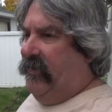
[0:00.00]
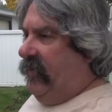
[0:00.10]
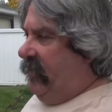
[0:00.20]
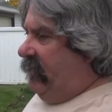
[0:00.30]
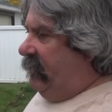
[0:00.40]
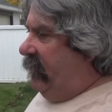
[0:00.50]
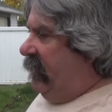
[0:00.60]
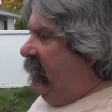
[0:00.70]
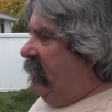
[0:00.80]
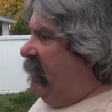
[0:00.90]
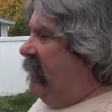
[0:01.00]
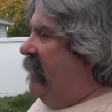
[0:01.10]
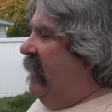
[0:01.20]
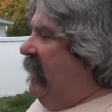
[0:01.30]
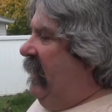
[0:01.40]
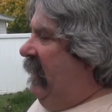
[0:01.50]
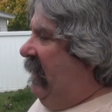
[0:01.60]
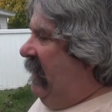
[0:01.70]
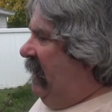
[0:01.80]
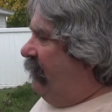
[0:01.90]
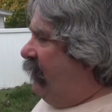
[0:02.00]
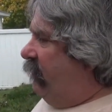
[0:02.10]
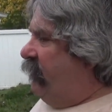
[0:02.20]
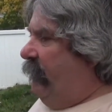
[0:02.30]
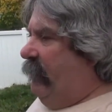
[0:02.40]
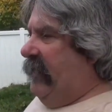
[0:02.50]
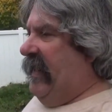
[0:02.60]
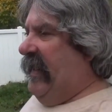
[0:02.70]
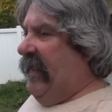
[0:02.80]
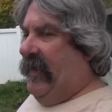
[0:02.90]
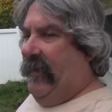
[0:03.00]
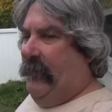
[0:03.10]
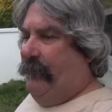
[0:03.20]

then after doing that,